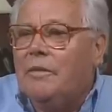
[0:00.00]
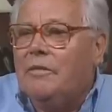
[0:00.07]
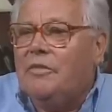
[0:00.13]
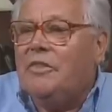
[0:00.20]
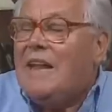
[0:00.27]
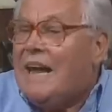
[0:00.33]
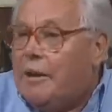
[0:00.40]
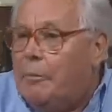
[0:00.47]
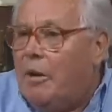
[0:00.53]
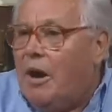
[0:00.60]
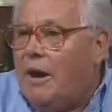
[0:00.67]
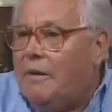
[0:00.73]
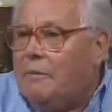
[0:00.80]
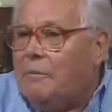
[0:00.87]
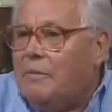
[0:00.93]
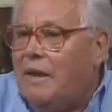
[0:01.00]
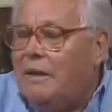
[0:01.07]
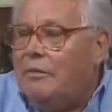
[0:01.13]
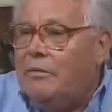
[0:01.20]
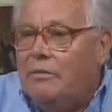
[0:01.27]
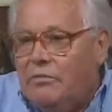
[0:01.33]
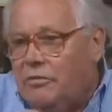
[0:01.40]
snack bar
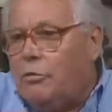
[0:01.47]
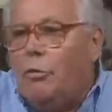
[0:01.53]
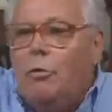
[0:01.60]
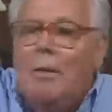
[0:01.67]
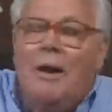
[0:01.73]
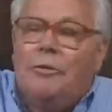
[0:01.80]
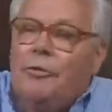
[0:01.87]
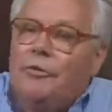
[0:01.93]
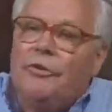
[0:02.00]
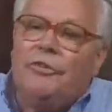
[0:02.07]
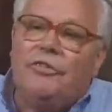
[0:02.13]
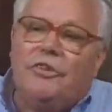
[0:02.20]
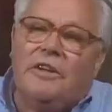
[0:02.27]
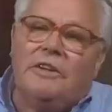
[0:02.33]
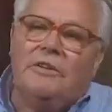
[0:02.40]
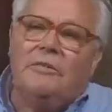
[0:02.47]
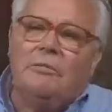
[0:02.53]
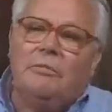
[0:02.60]
and threw them out on the street.